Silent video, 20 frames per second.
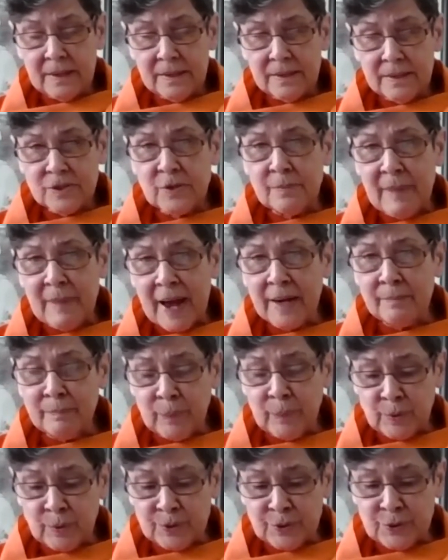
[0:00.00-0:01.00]
So Madame
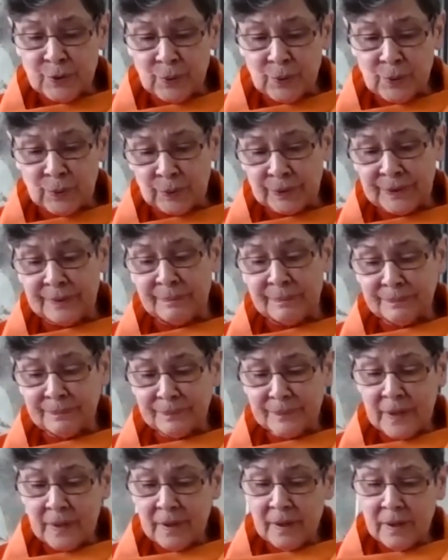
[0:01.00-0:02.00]
Bose told him,
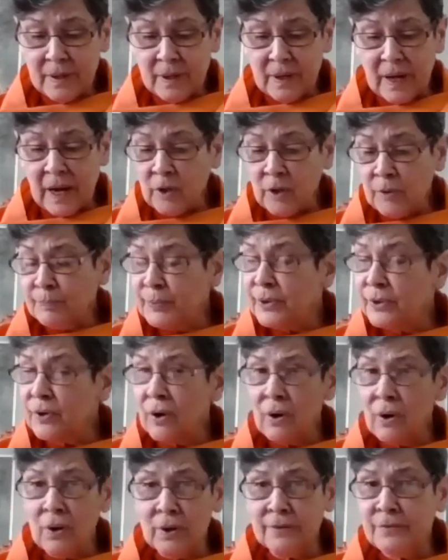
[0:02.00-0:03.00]
I'll put
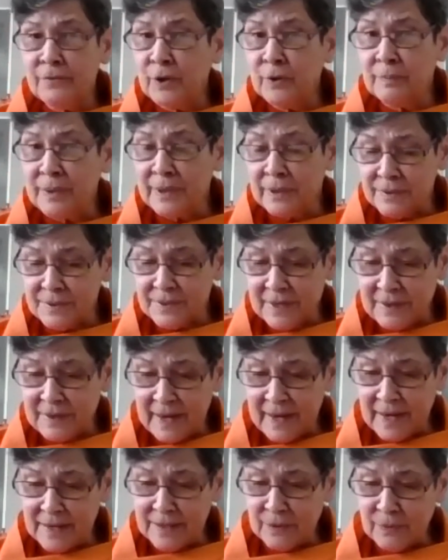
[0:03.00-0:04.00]
all of your meals in
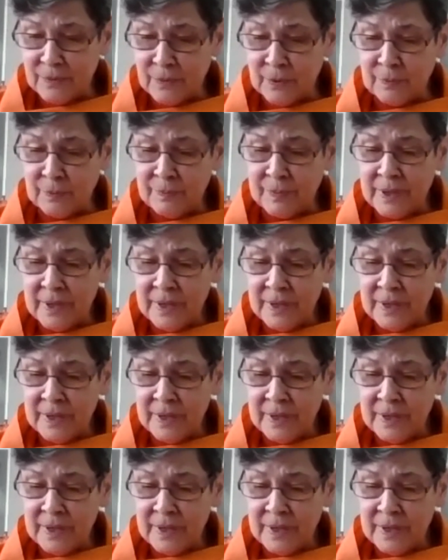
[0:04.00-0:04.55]
the anteroom.